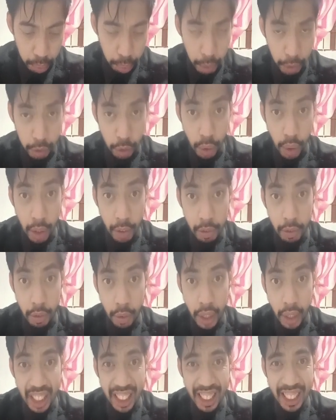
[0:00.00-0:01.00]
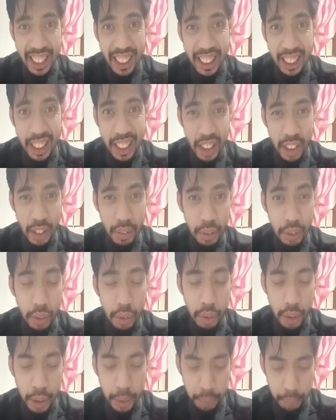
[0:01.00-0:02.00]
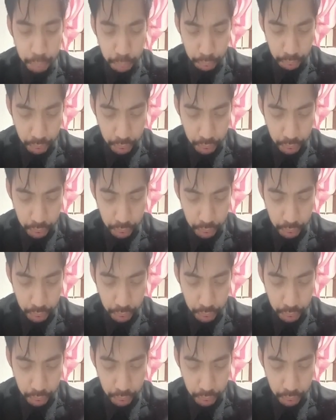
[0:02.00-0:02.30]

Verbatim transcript: before I forget the details of the dream.